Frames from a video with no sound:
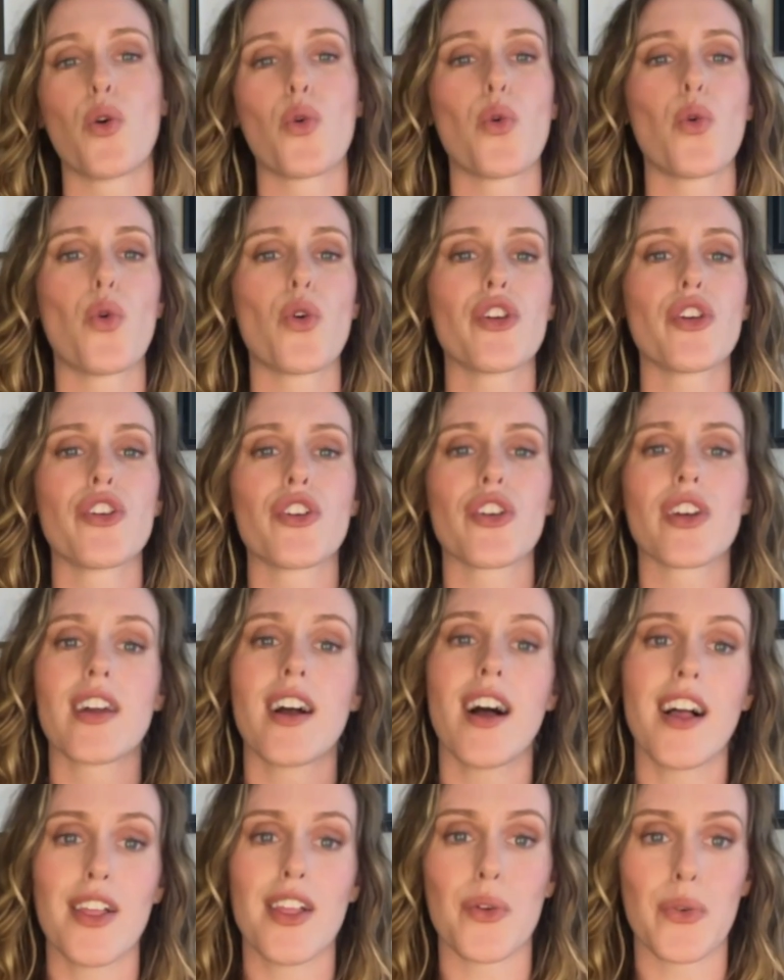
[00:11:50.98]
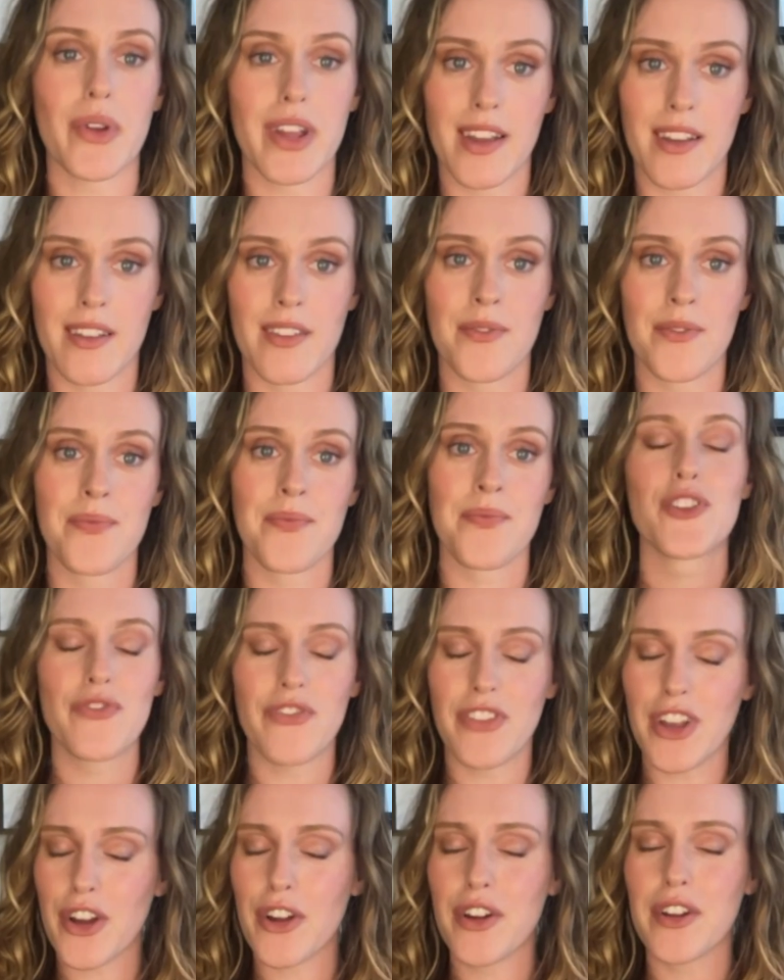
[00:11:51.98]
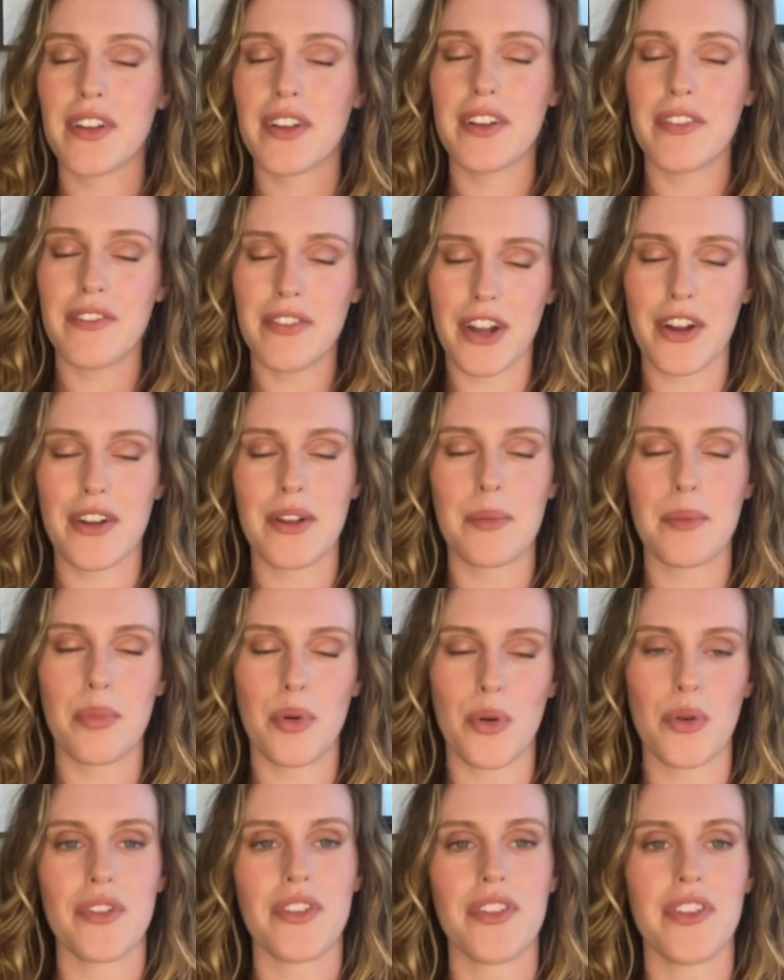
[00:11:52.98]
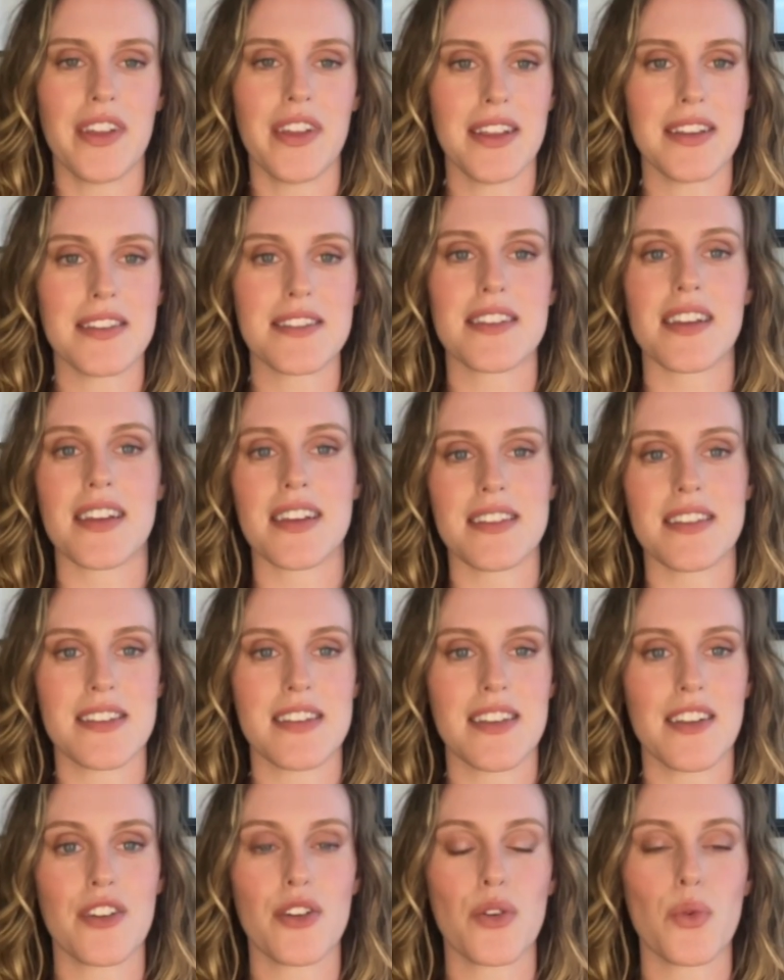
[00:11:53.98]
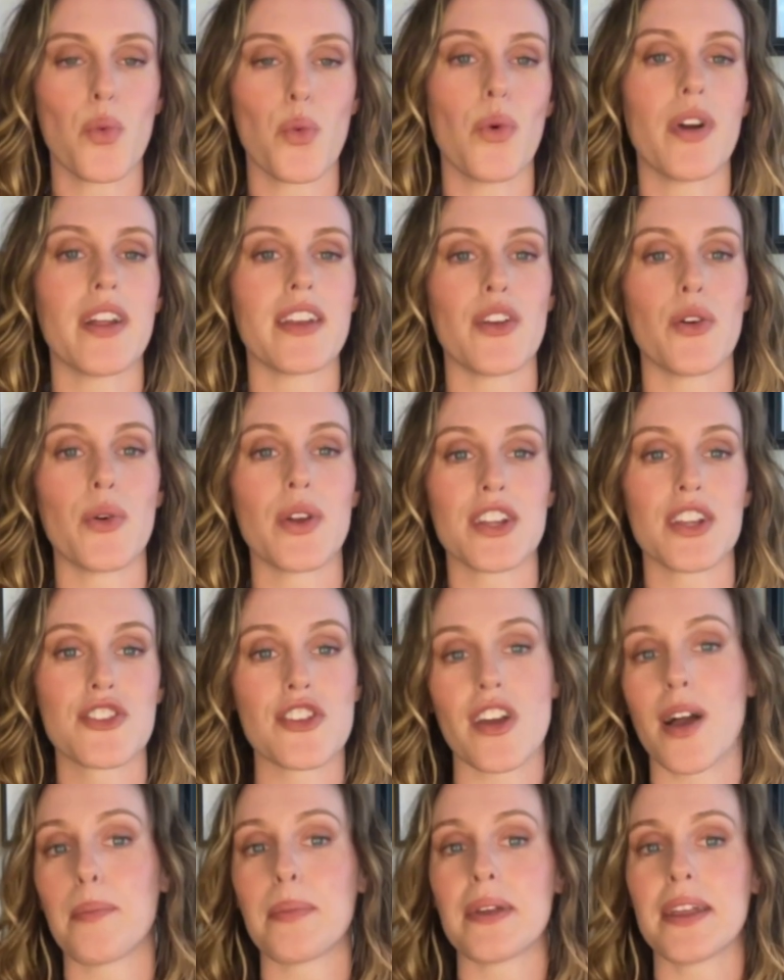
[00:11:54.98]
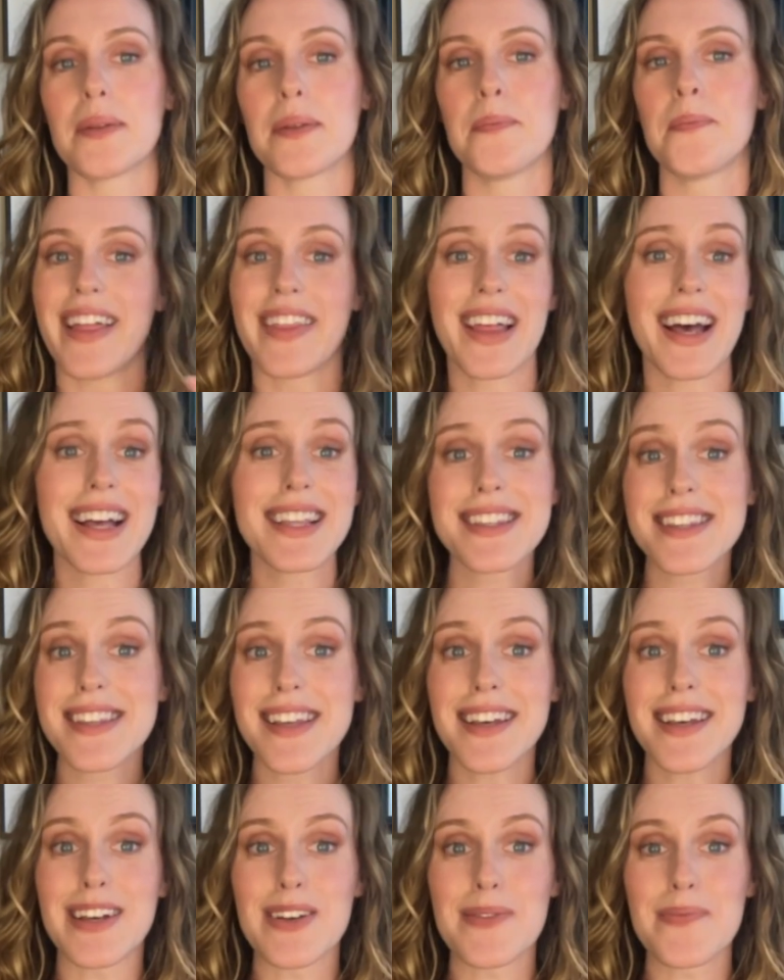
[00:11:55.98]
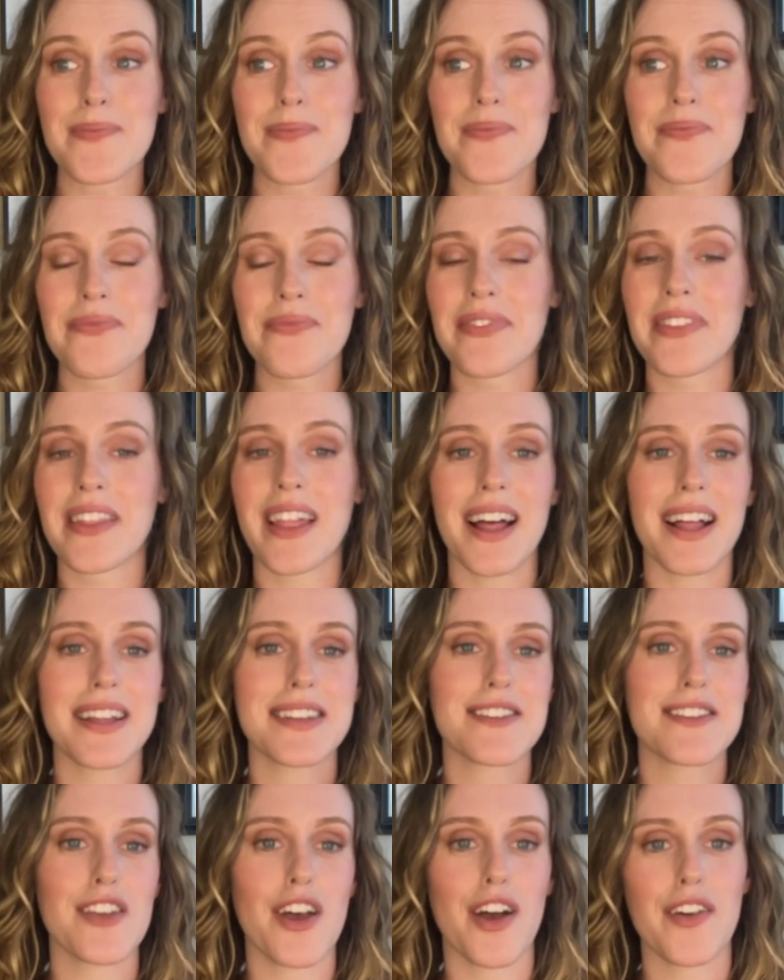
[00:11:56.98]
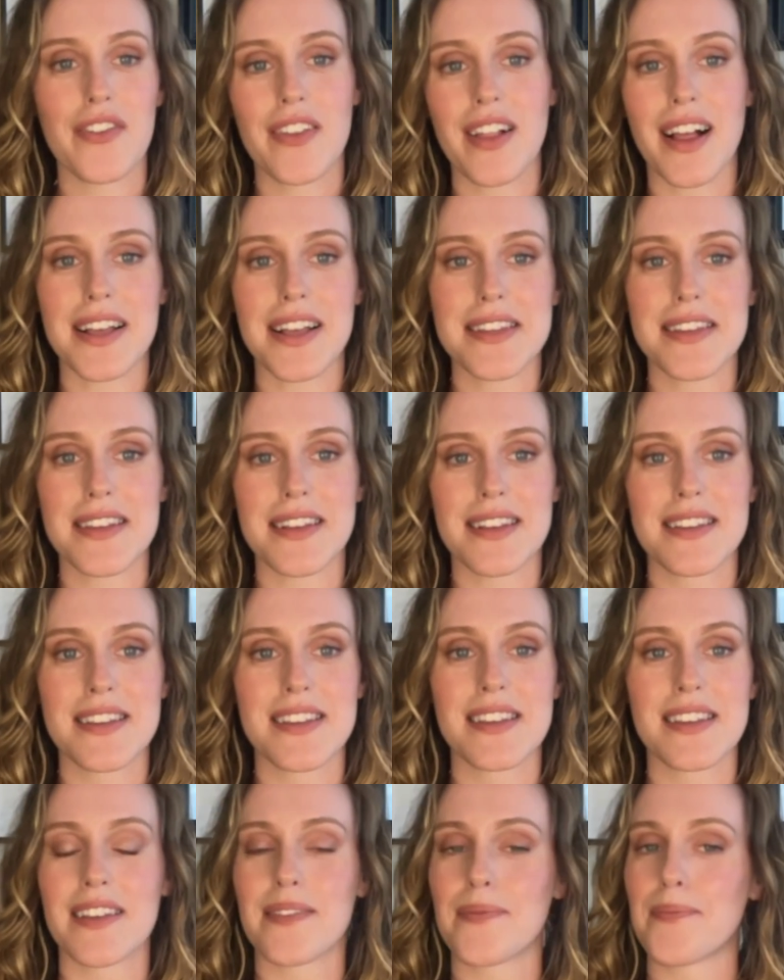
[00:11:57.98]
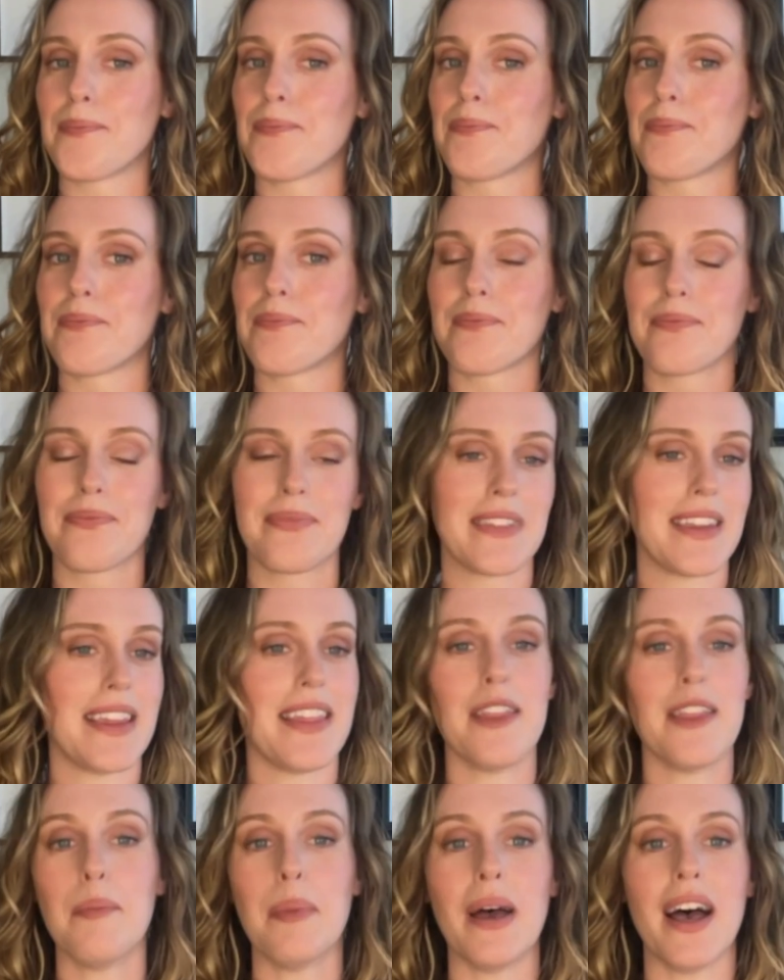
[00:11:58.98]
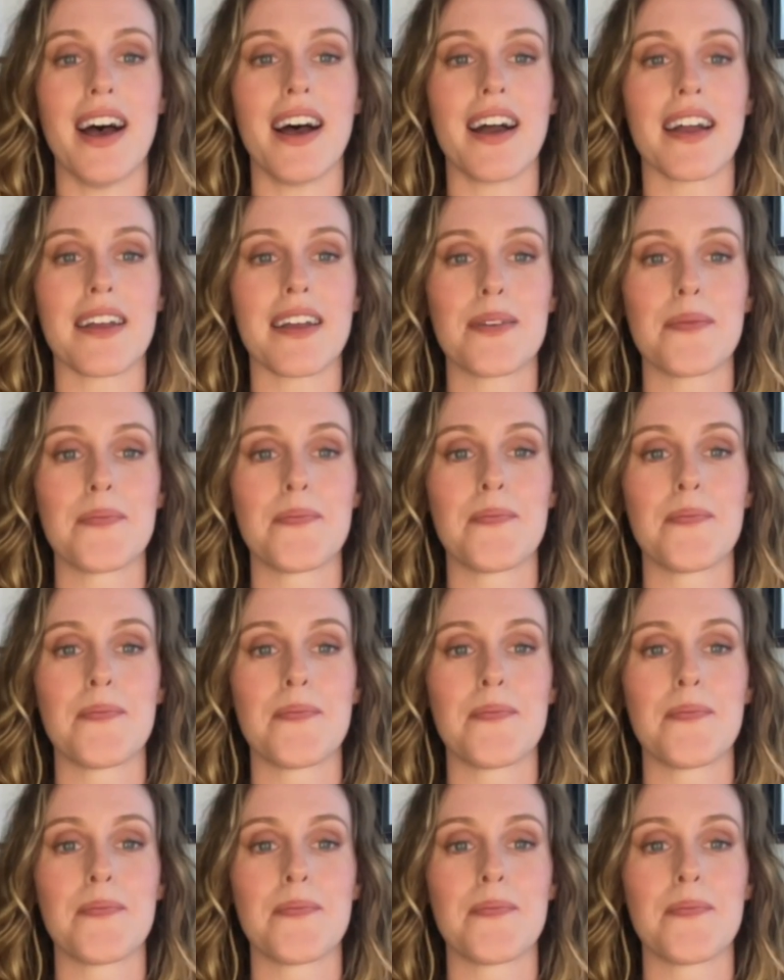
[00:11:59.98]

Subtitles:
or your coloring. Very, very important things to consider when going shopping. And that's it. That's soft classics in the bag.